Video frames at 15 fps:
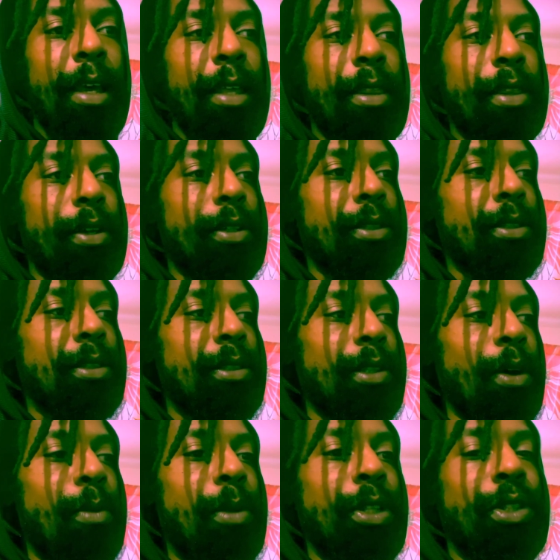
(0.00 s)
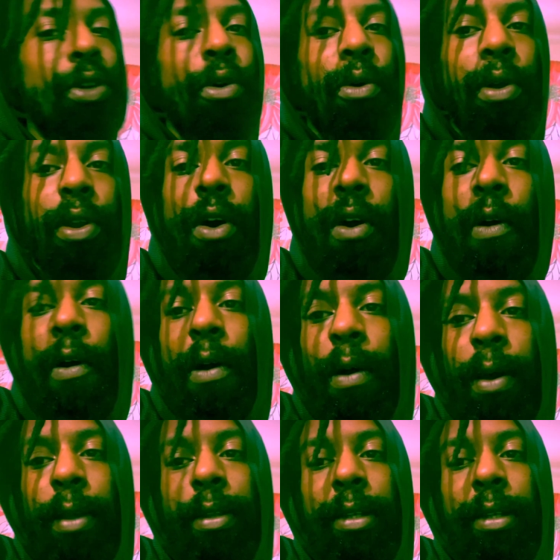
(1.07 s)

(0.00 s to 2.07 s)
There's so much going on.